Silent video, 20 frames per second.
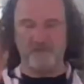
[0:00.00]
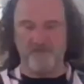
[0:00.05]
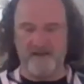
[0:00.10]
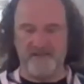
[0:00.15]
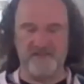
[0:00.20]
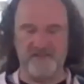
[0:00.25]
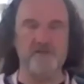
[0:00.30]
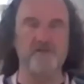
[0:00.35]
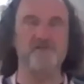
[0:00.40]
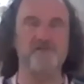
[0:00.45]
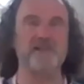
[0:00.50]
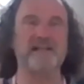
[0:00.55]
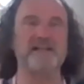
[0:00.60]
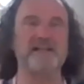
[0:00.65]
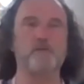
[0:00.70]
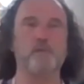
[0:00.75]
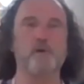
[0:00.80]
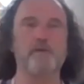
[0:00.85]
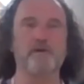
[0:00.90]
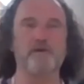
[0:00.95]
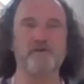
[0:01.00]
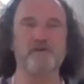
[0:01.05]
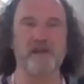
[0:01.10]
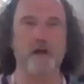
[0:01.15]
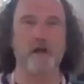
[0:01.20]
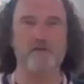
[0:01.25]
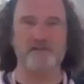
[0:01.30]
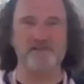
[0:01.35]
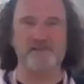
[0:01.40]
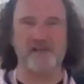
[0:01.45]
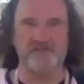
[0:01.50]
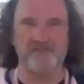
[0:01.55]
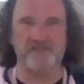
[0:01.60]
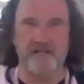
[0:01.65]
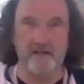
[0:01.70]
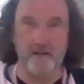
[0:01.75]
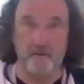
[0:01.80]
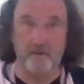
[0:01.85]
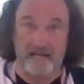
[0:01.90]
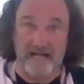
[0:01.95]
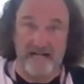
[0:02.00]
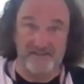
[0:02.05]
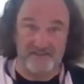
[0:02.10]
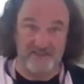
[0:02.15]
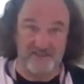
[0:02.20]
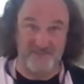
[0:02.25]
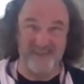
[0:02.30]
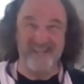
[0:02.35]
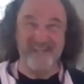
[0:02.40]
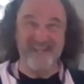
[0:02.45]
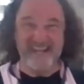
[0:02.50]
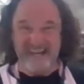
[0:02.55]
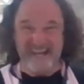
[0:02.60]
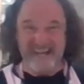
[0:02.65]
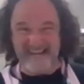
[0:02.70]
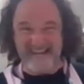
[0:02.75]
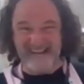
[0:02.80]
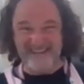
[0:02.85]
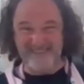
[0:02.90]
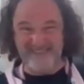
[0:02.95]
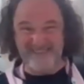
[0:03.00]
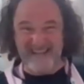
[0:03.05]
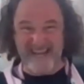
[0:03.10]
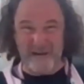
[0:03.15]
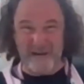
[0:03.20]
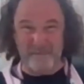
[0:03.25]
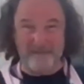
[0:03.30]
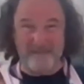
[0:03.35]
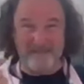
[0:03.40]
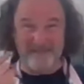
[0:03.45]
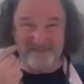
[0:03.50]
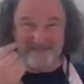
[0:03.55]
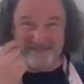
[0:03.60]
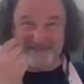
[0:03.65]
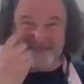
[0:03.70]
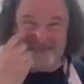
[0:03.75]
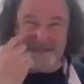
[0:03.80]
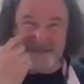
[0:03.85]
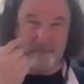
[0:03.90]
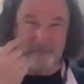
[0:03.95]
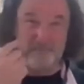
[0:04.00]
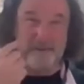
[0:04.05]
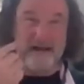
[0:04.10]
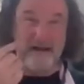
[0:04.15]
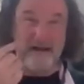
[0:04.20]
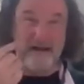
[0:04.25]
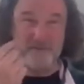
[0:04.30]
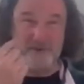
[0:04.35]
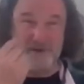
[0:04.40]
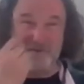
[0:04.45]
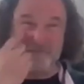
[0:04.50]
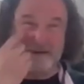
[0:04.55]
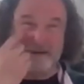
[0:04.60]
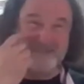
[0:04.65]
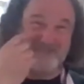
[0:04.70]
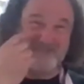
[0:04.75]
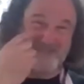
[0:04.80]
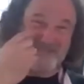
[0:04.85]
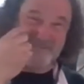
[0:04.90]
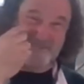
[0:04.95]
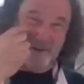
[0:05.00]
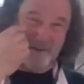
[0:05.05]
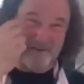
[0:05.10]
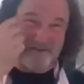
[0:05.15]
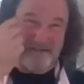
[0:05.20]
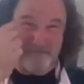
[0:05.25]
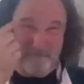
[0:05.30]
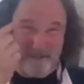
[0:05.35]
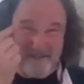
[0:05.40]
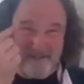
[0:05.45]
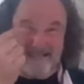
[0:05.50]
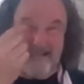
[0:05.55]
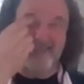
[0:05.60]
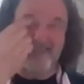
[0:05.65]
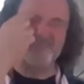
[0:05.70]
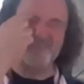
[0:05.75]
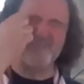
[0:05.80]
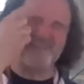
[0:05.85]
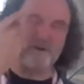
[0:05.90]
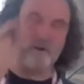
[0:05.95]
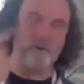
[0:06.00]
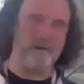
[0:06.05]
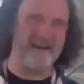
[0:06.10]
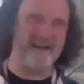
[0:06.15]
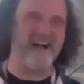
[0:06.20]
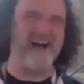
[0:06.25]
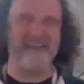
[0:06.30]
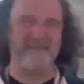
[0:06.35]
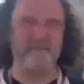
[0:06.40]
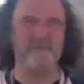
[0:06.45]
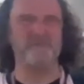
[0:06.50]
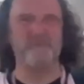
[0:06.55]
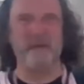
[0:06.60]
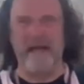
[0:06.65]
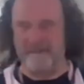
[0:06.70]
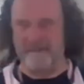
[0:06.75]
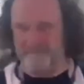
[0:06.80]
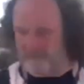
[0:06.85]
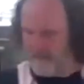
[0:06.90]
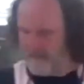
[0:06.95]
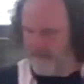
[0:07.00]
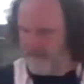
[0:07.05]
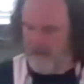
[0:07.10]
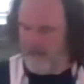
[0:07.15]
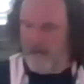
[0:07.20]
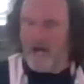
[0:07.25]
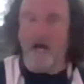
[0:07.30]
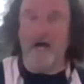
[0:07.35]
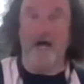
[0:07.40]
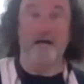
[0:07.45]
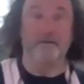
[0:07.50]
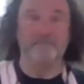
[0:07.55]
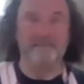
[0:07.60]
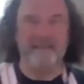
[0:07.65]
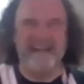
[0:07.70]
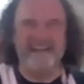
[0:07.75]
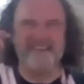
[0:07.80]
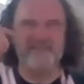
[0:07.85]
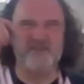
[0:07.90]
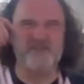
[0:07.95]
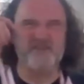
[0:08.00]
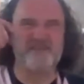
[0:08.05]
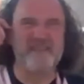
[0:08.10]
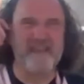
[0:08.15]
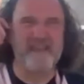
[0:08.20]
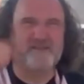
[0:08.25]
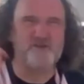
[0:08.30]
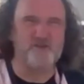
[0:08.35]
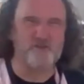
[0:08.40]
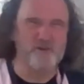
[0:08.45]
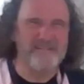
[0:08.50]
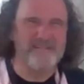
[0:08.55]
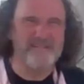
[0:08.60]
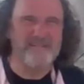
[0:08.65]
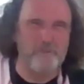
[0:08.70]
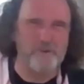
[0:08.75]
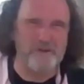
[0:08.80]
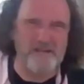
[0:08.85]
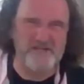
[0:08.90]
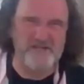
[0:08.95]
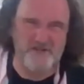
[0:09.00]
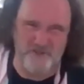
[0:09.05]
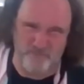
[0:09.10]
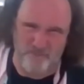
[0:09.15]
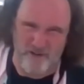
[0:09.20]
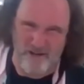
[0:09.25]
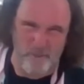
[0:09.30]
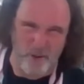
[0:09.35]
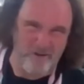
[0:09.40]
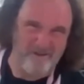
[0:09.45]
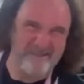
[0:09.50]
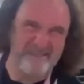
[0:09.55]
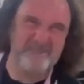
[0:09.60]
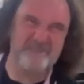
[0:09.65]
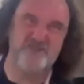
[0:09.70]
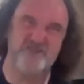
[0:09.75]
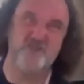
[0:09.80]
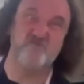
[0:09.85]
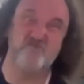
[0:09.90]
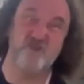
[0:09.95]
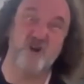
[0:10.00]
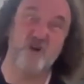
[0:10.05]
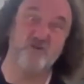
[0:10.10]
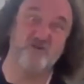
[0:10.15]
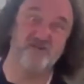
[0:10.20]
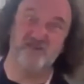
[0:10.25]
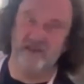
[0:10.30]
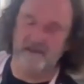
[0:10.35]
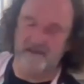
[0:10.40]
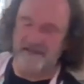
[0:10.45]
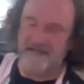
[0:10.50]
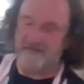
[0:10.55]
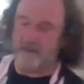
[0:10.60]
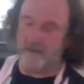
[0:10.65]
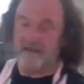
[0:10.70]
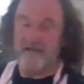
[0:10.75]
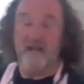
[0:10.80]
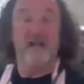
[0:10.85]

face. I used to like to wear those Elvis Costello glasses, and I actually got a piece of steel bounce off my cheekbone, hit my glasses, and go in my eye. It was bad. They drill it out with a Dremel. It's gross. Anyway,